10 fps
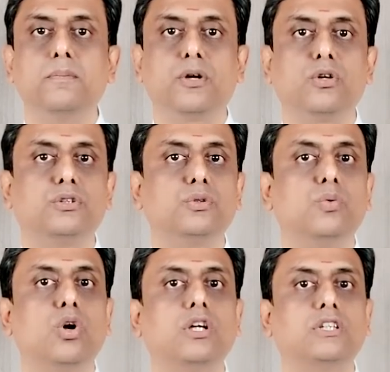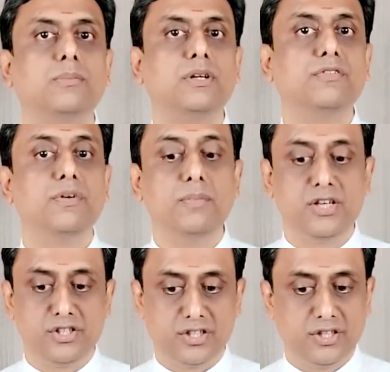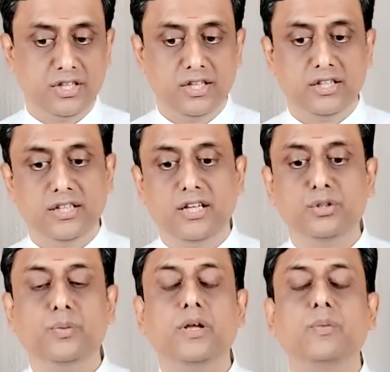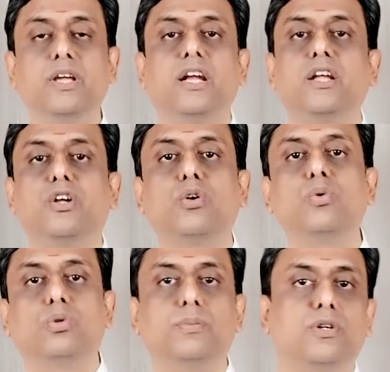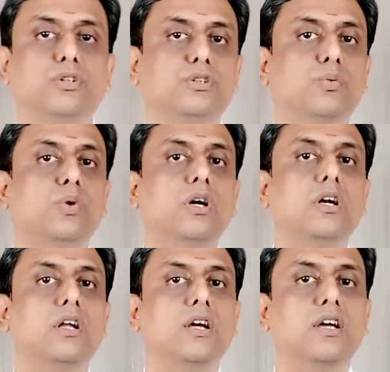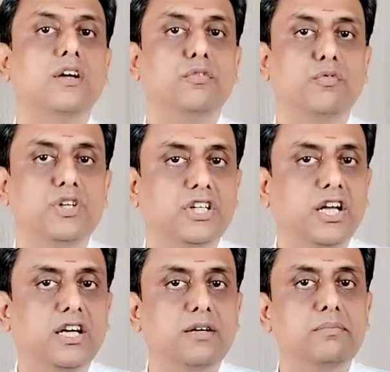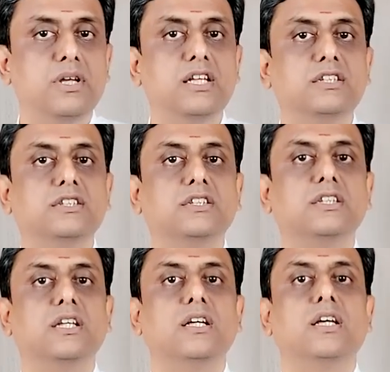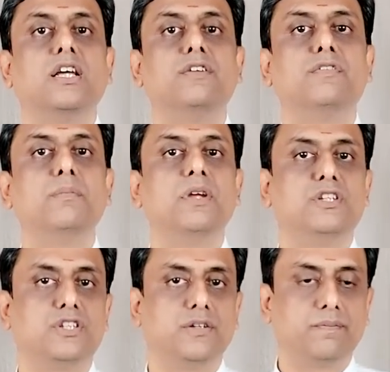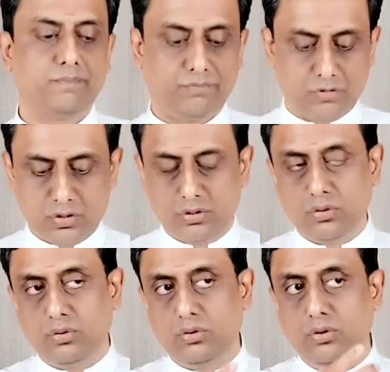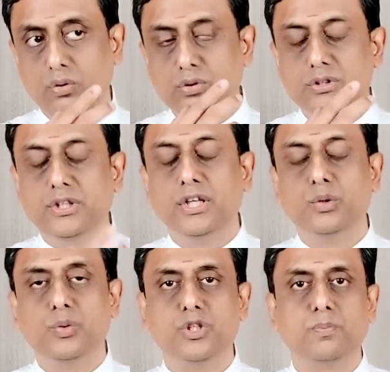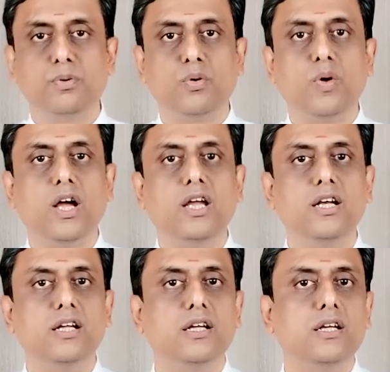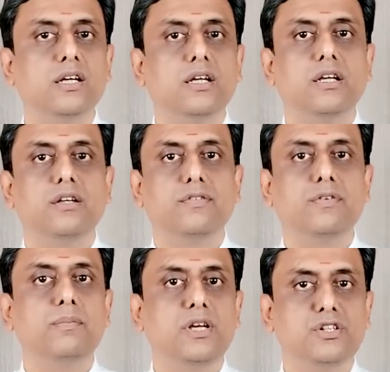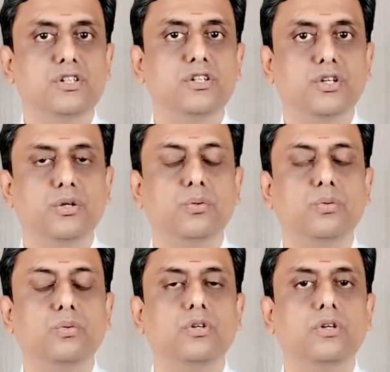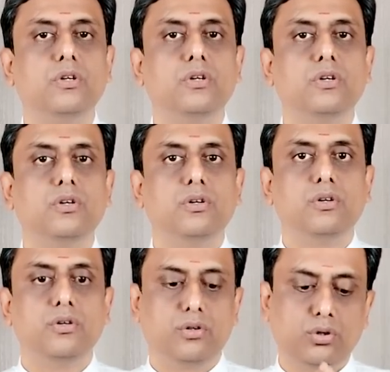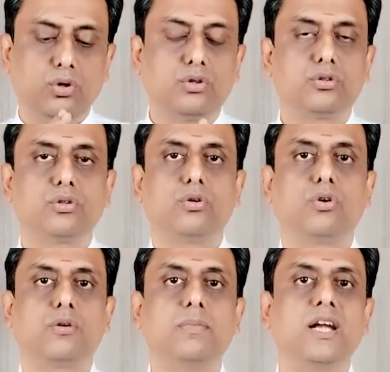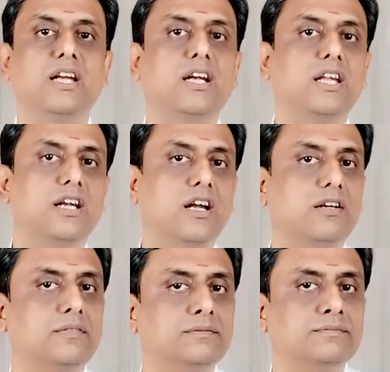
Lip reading: because you want some information. That is where we get a clue, because the word Vishayaha means information. So those things which provide information to you, your thoughts automatically run